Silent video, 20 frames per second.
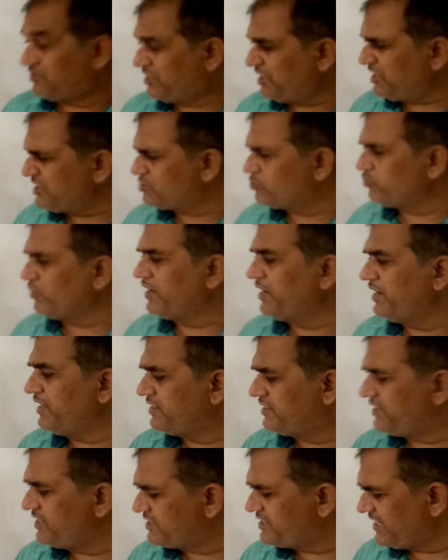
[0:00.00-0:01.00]
This
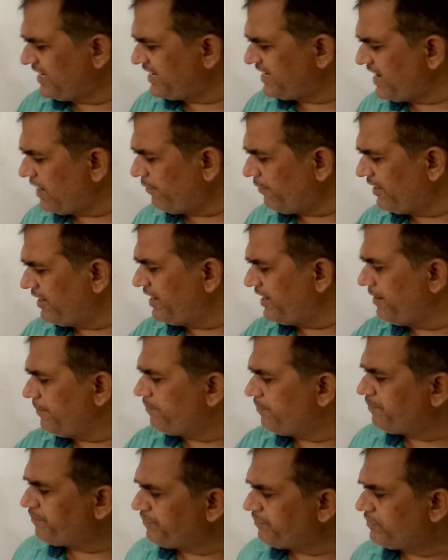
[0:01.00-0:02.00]
area only
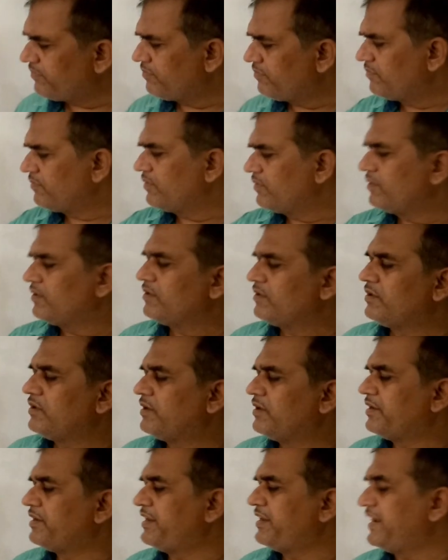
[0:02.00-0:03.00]

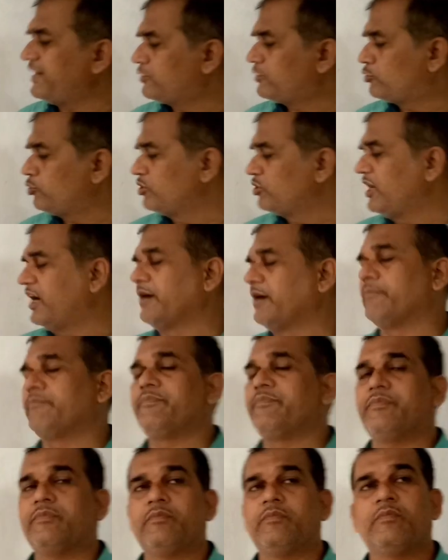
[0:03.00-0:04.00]
led to
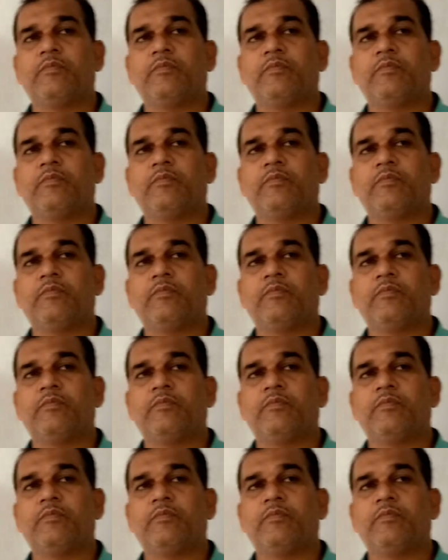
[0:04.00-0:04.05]
the